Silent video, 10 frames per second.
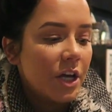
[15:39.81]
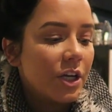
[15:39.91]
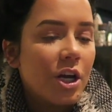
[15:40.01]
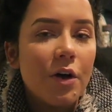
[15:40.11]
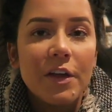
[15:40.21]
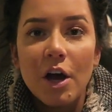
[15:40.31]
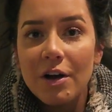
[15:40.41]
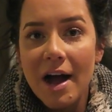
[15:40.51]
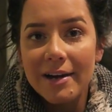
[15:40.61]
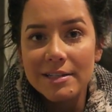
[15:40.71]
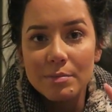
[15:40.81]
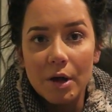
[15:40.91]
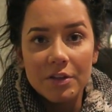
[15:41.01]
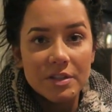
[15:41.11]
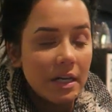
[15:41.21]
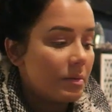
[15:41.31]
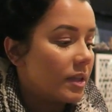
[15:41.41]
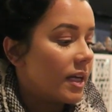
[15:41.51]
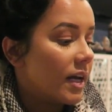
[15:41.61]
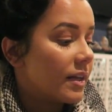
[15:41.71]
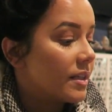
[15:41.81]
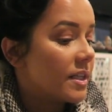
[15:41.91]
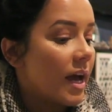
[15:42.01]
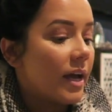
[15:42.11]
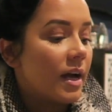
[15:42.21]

You know, they all kind of smell the same at the end of the day.